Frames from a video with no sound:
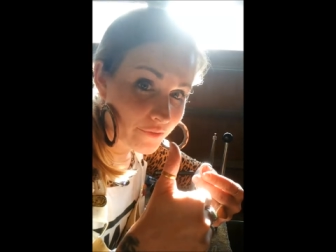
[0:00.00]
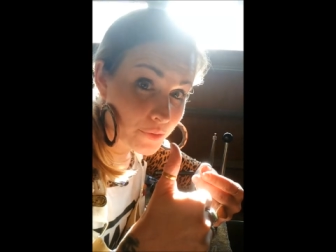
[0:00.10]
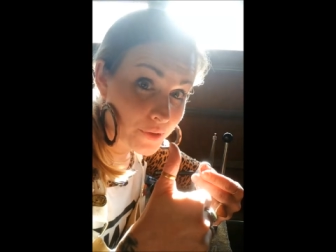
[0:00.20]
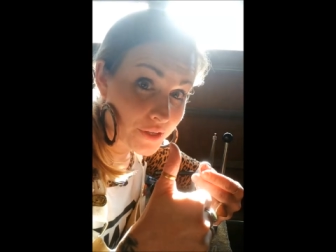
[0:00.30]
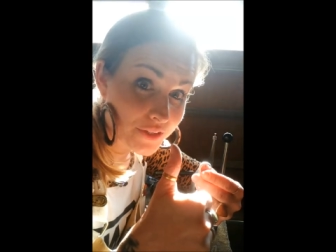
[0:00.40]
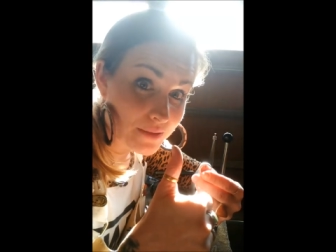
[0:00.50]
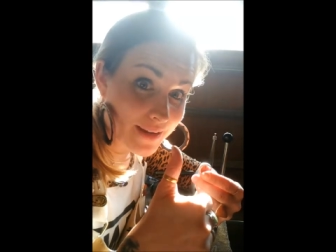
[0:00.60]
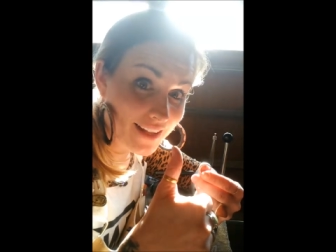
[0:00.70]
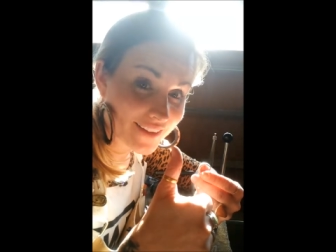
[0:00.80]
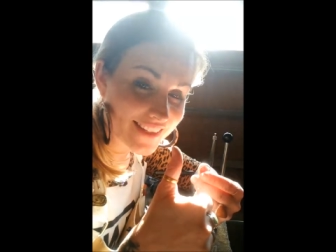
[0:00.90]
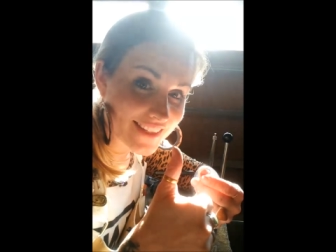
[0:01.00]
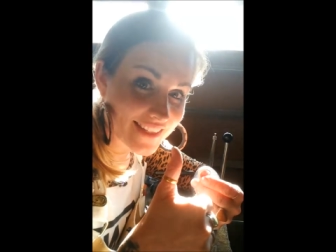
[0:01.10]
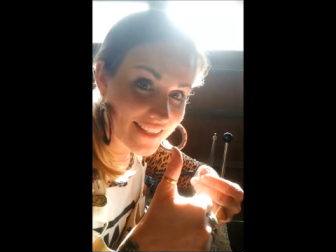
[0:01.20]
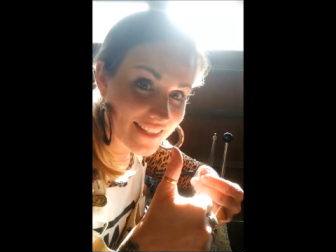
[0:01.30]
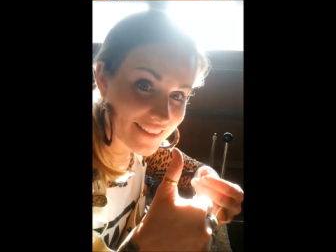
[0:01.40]
The world is balanced,
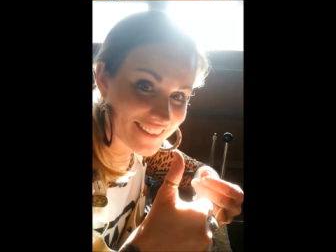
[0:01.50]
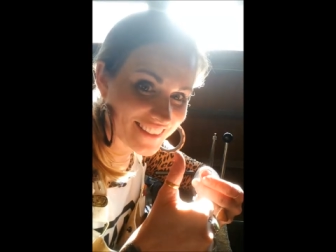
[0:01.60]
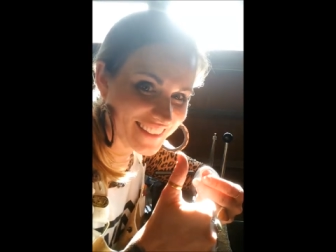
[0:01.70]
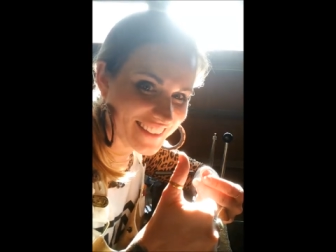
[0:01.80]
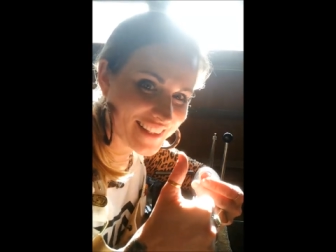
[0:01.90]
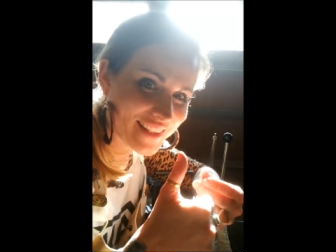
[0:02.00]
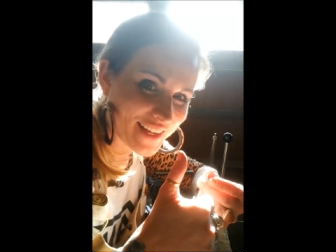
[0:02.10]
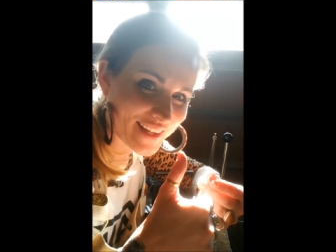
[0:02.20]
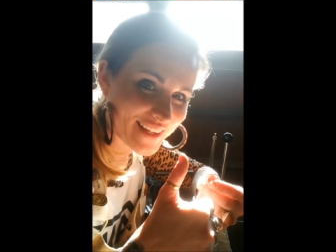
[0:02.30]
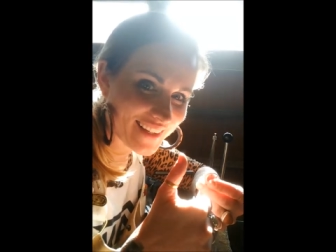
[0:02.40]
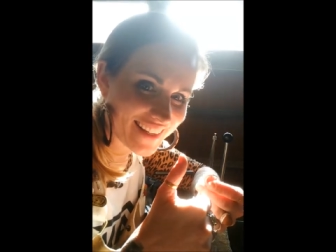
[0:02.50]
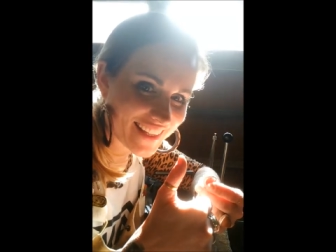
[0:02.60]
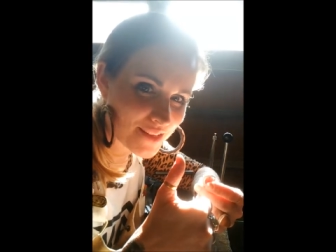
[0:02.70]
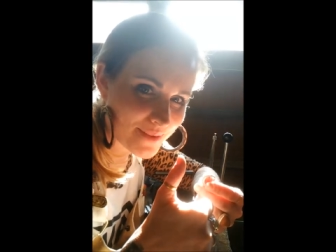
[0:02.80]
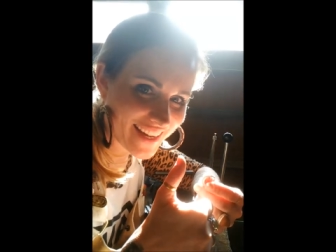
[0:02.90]
isn't it? The good
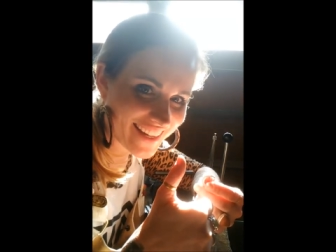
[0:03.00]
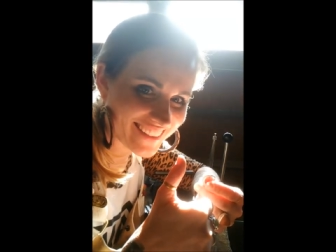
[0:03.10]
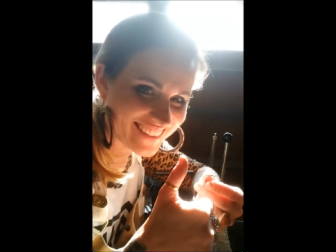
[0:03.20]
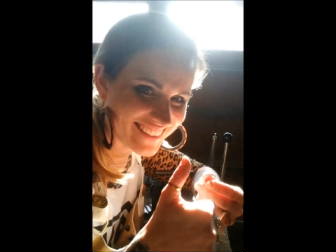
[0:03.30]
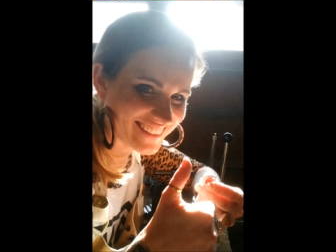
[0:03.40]
and the bad.